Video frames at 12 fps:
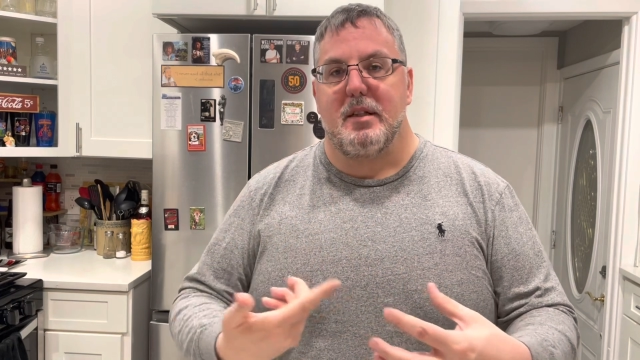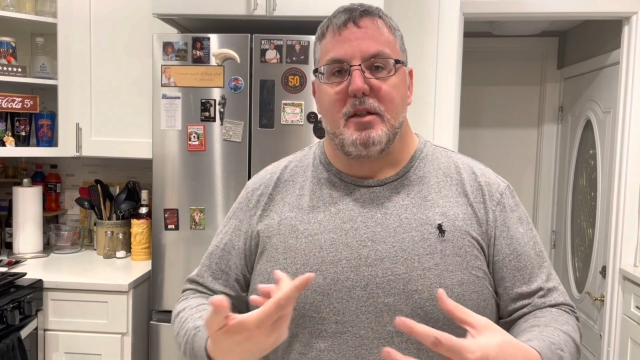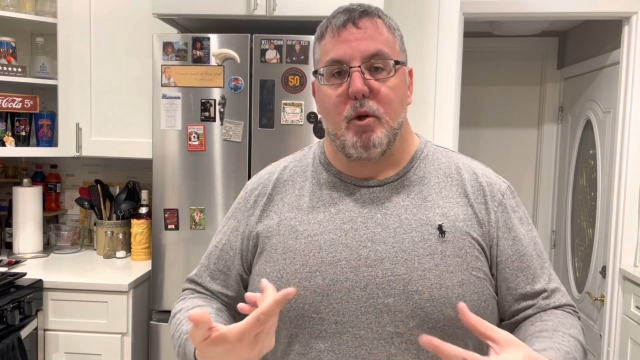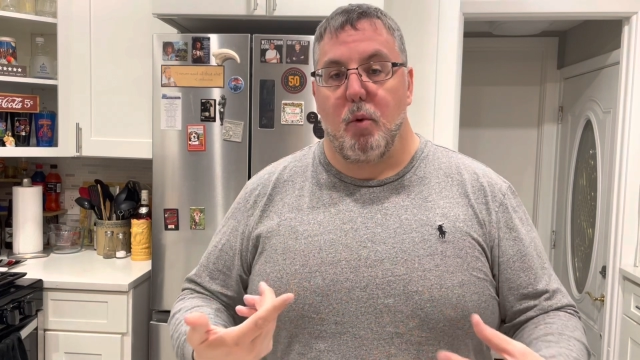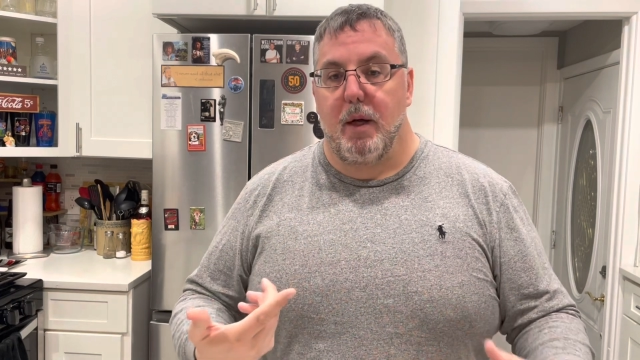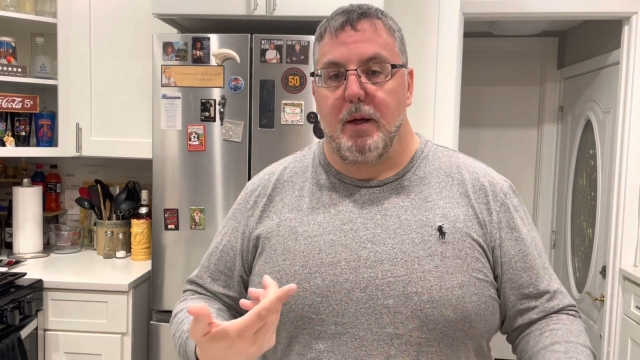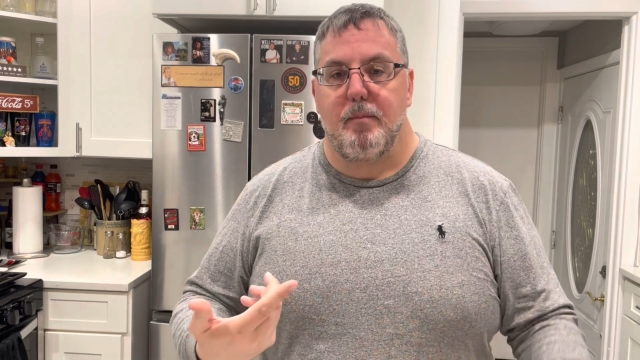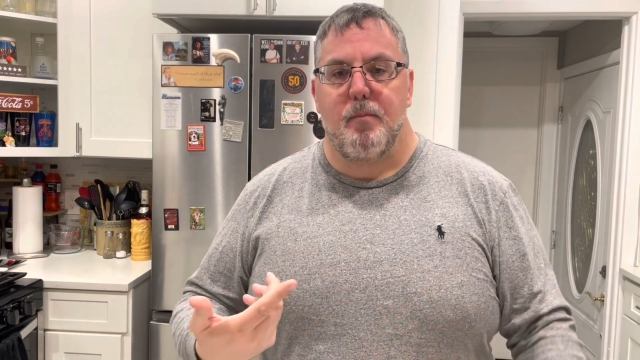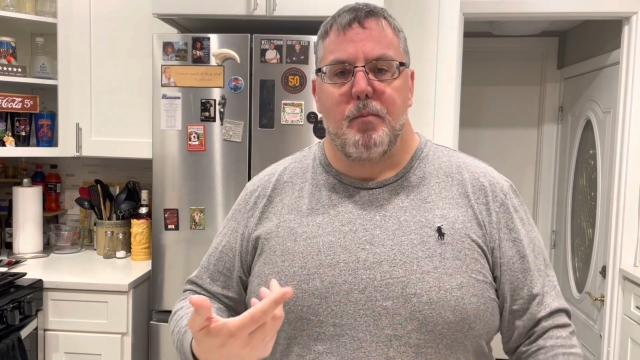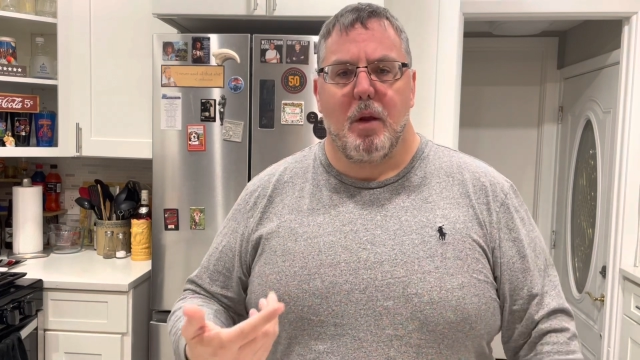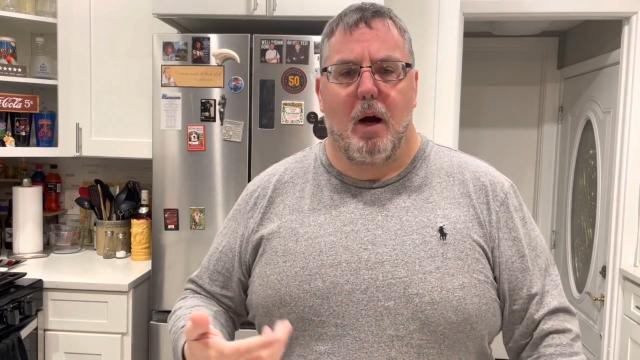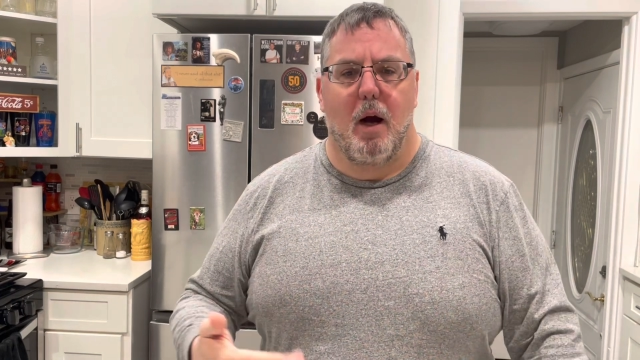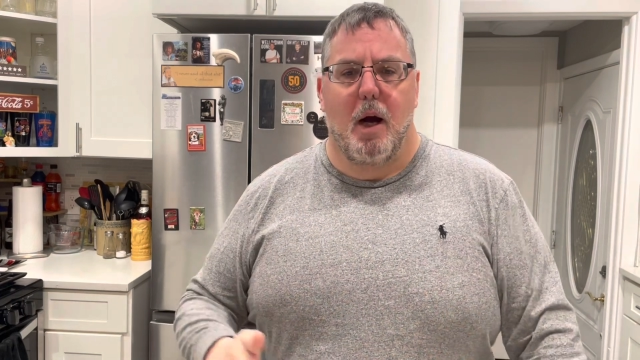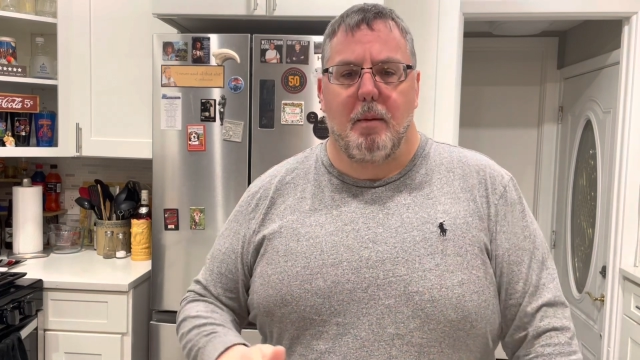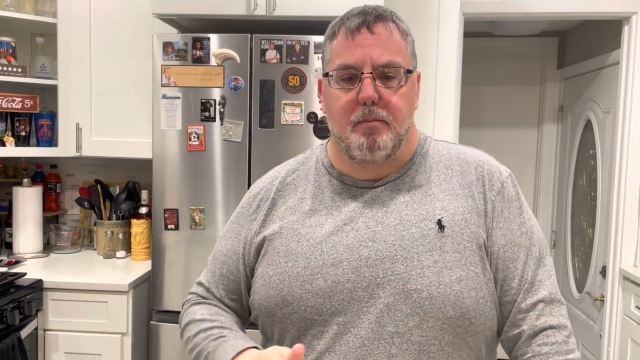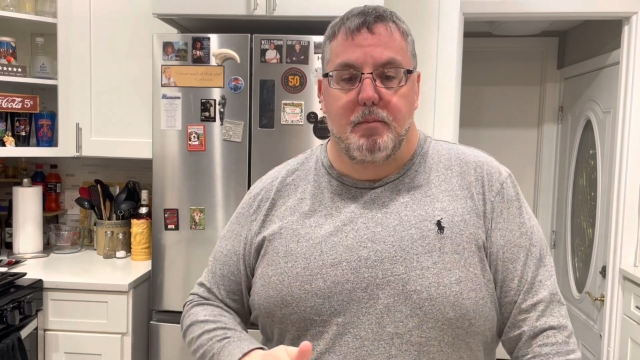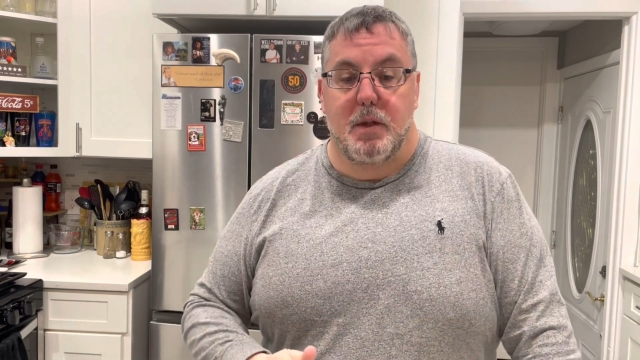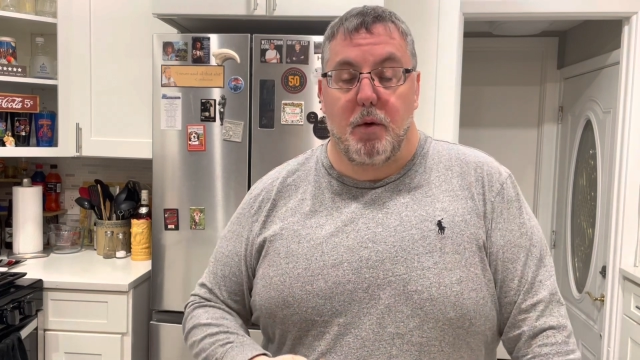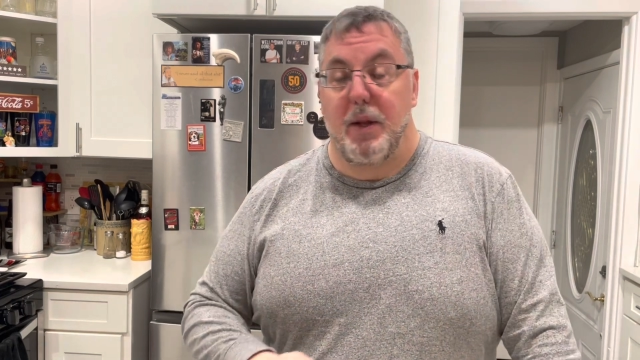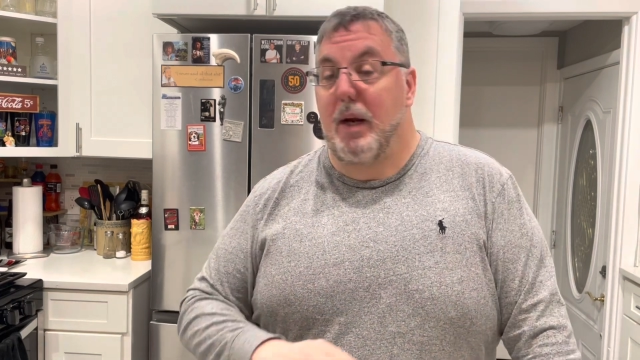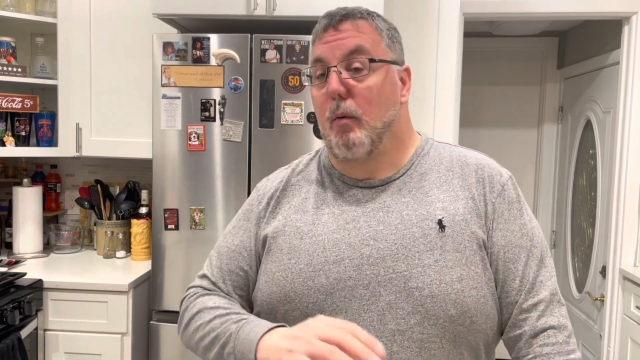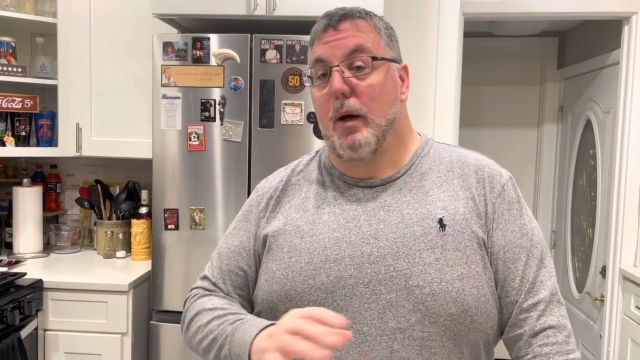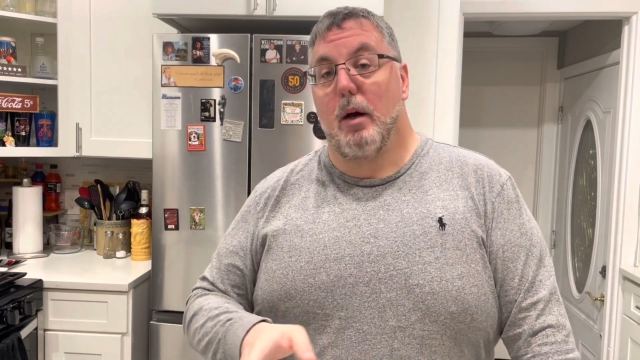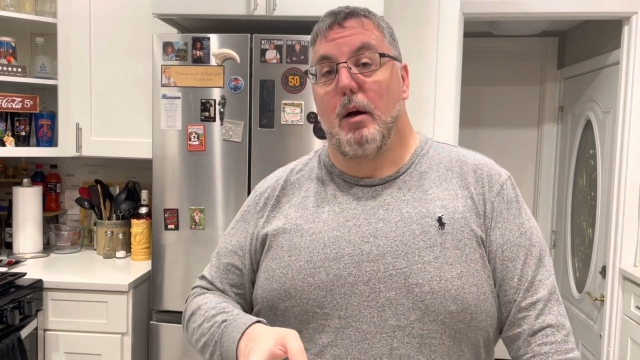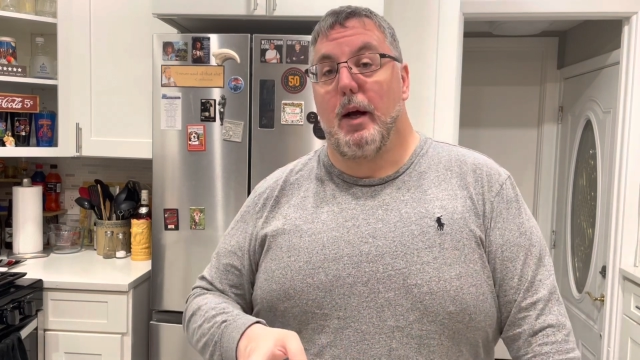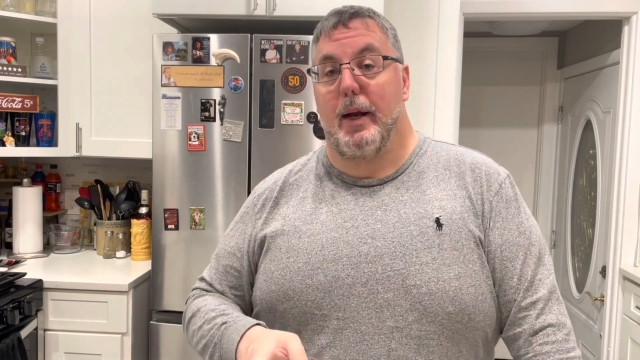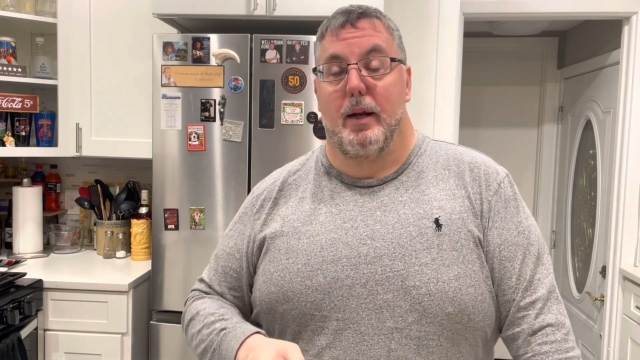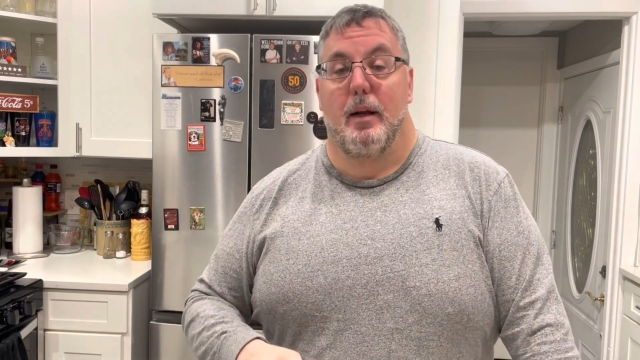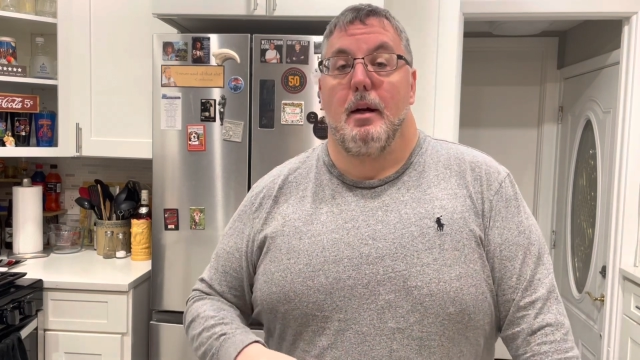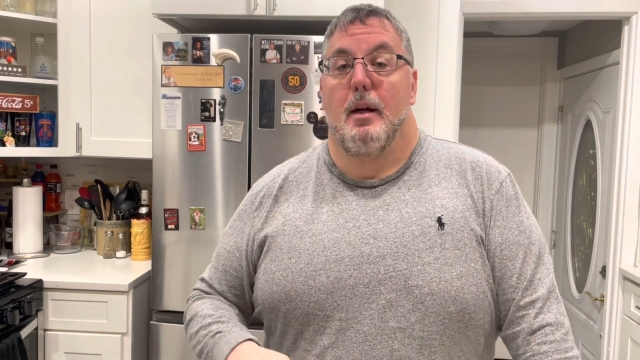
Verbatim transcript: to it. Um, so they were not lying.